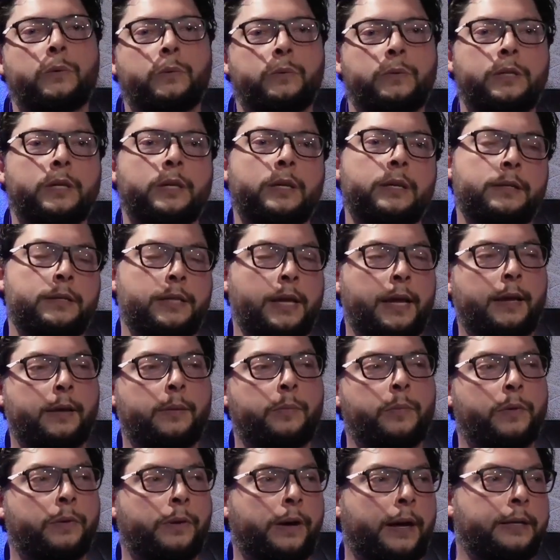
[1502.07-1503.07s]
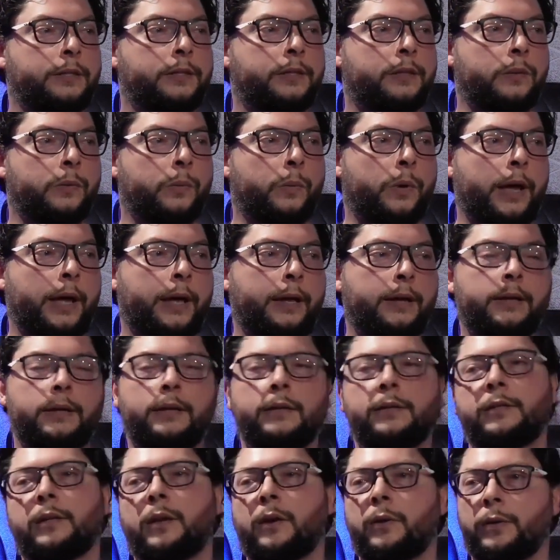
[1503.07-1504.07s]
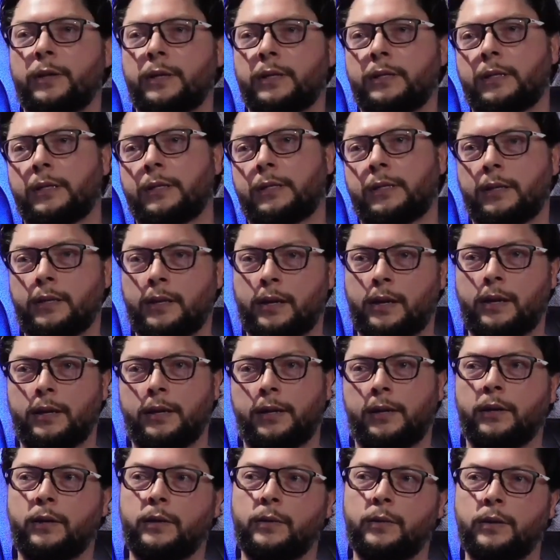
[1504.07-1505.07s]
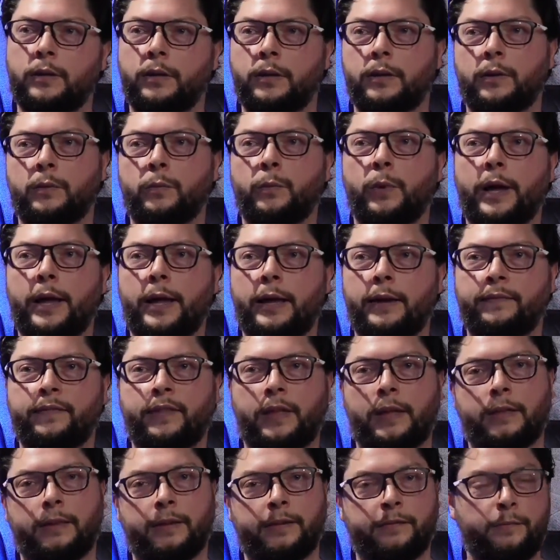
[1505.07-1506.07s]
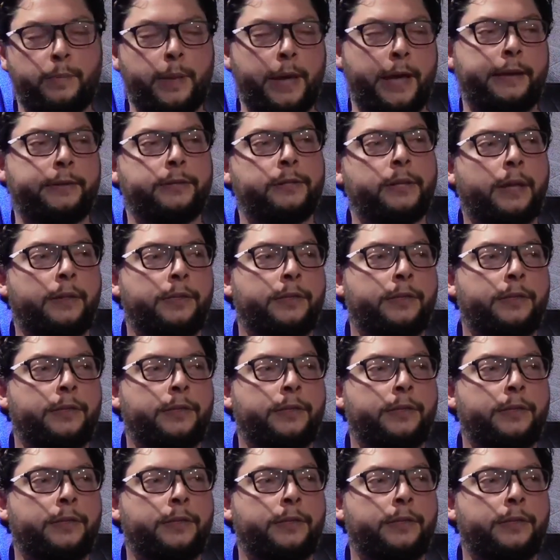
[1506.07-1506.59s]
to take them the rest of the way. So this is a good way if they live past that